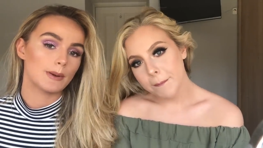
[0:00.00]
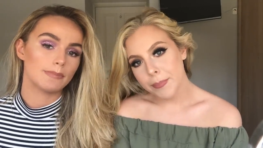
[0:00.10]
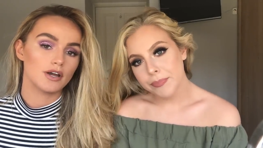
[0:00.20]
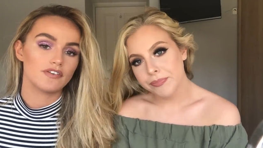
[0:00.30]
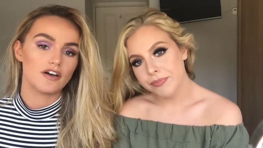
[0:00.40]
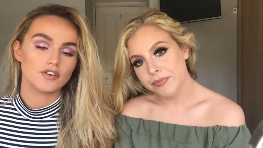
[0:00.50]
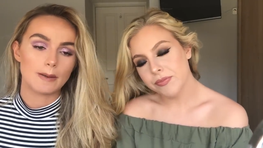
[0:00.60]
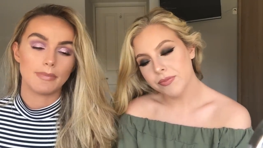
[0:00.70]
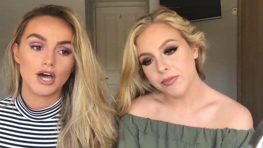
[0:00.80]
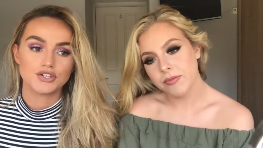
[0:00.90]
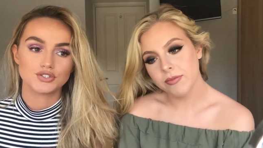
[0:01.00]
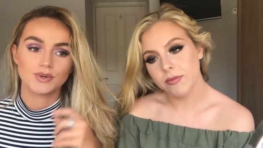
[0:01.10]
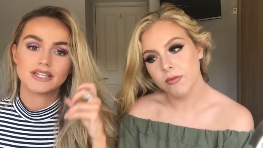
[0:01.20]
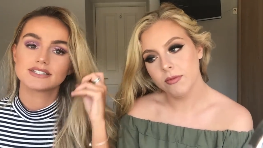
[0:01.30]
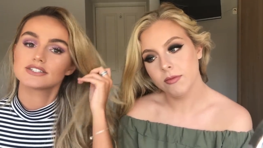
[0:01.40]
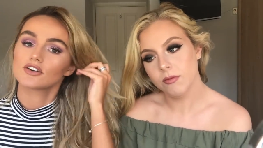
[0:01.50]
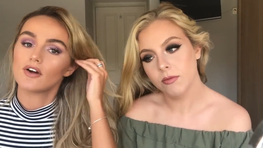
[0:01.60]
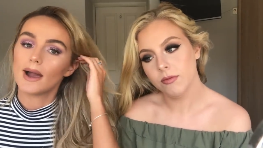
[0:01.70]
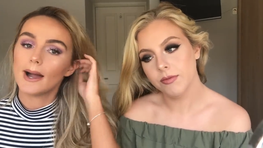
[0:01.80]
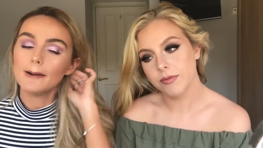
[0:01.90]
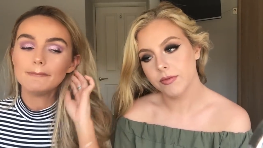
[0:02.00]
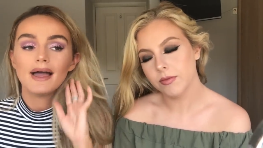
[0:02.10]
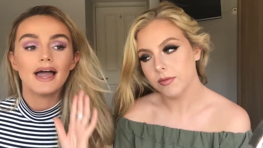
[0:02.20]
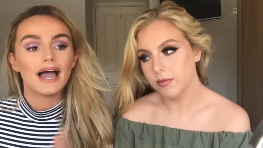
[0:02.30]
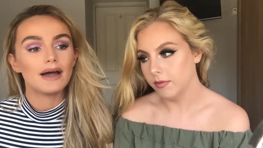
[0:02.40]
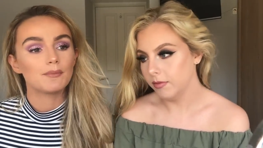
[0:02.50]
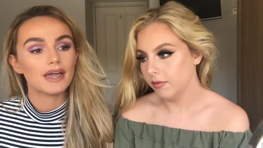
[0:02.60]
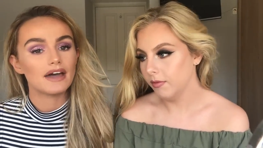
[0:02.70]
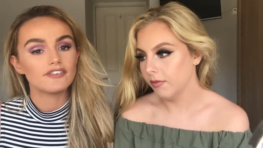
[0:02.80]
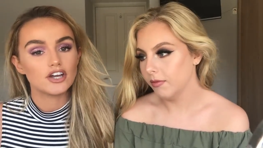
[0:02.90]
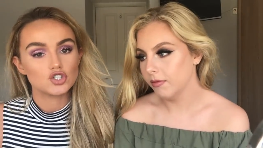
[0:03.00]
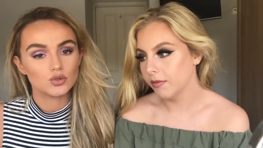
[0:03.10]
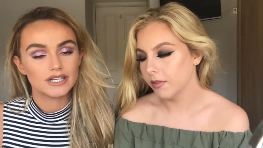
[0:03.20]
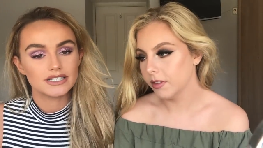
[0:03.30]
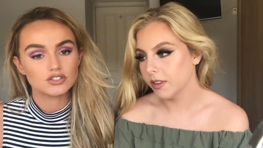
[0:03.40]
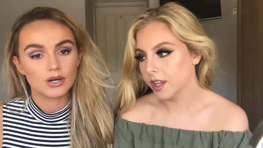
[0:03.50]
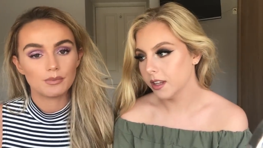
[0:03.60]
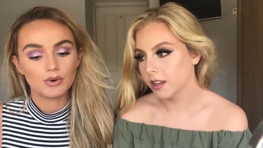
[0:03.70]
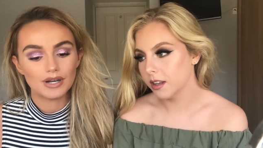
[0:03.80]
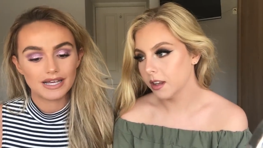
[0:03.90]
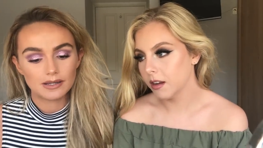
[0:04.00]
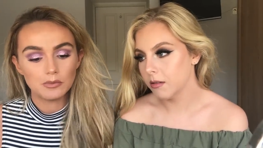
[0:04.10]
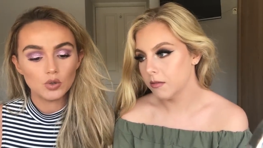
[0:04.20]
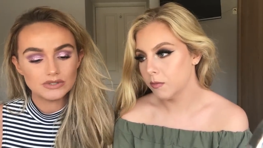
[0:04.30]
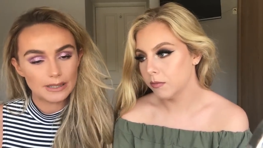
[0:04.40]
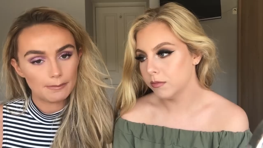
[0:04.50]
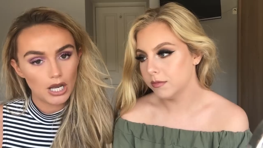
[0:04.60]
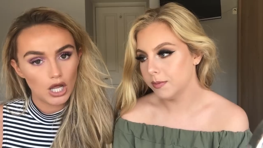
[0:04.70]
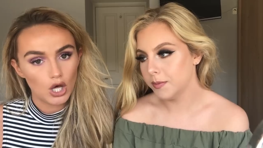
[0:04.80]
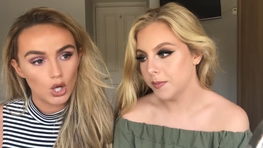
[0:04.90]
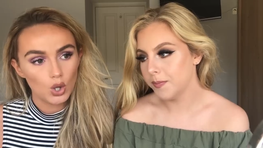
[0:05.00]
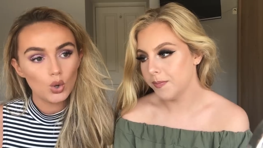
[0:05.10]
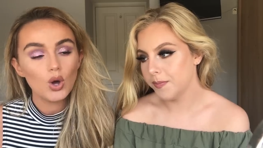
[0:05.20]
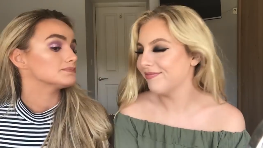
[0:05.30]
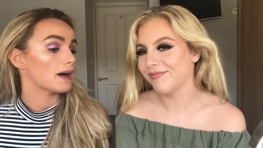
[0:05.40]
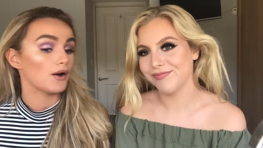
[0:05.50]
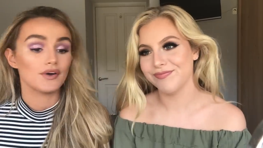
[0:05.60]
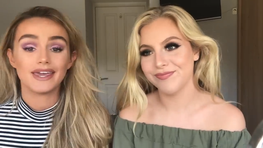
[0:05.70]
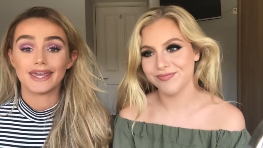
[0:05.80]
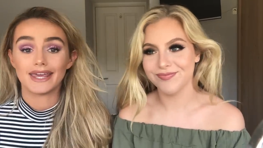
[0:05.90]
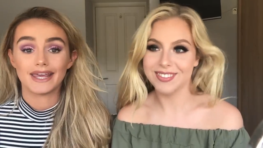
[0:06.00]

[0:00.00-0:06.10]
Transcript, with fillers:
Speaker 1: we both have a personal Instagram and we have a joint Instagram. We'll link them all down below. That's about it.